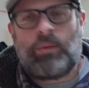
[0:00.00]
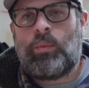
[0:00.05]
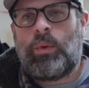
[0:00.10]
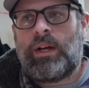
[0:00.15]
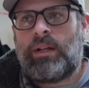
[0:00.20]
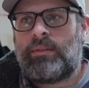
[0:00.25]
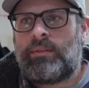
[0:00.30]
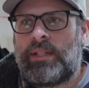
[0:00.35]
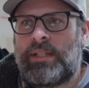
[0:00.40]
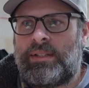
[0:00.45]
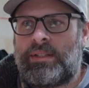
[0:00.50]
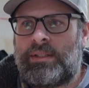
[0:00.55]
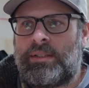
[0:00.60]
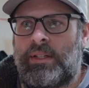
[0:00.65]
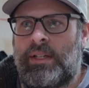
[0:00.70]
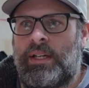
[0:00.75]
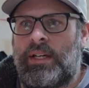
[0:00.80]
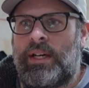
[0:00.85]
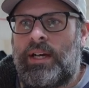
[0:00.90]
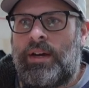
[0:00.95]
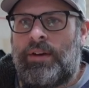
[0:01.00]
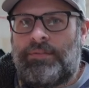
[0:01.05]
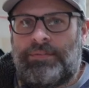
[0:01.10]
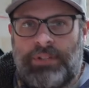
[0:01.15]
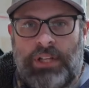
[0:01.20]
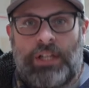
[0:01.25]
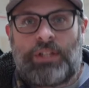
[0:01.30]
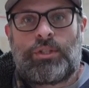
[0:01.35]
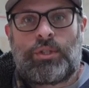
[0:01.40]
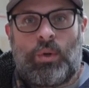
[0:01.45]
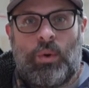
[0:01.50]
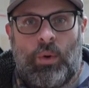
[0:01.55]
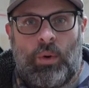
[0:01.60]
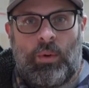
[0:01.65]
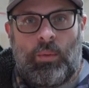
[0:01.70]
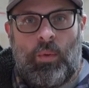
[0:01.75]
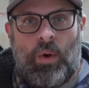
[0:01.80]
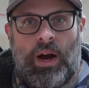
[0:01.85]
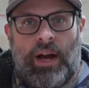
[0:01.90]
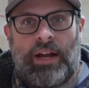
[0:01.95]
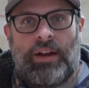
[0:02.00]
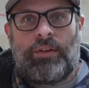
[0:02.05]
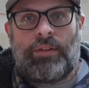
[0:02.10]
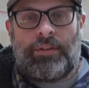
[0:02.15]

Well, it's flux core wire.